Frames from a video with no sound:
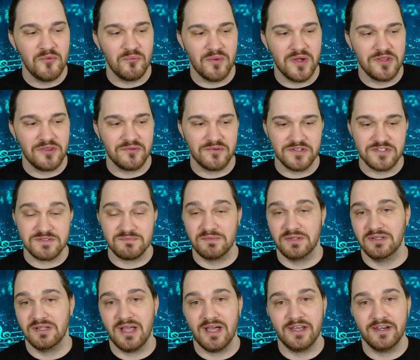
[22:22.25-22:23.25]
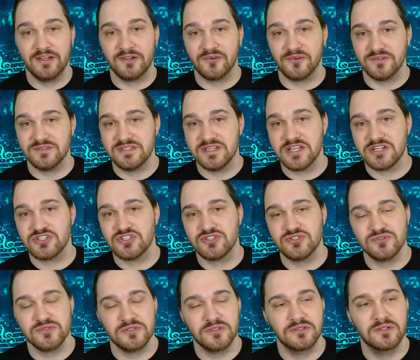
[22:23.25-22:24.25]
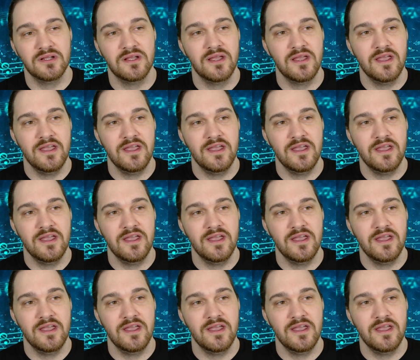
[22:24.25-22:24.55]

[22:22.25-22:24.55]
whether it's melodic or textural